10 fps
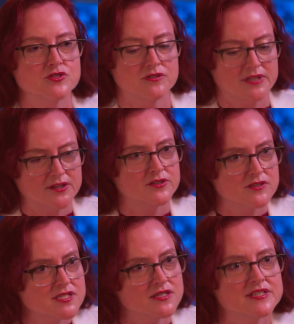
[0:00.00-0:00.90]
to do. Now you're a
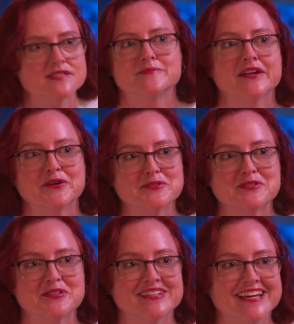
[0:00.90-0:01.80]
serious medical
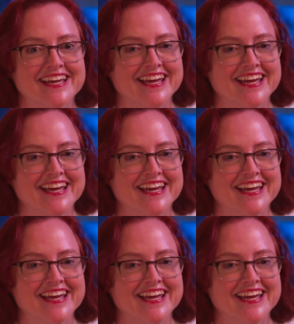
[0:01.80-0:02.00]
student.